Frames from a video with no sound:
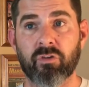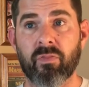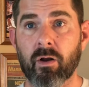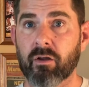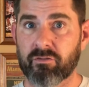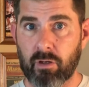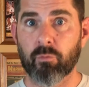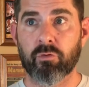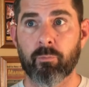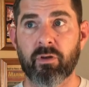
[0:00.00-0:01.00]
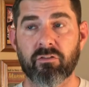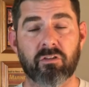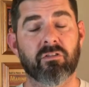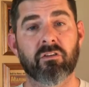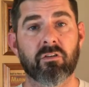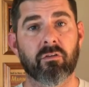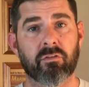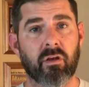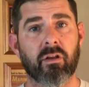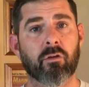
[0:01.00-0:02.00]
in there because that was the piece of sensitive
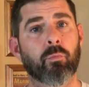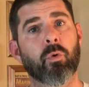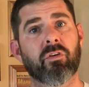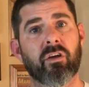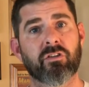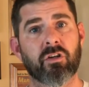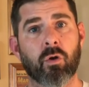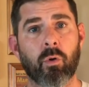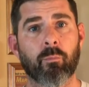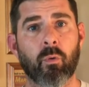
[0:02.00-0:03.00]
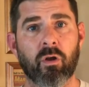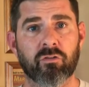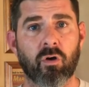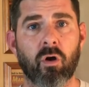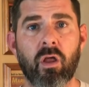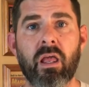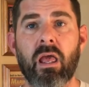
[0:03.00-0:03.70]
site exploitation equipment I saw.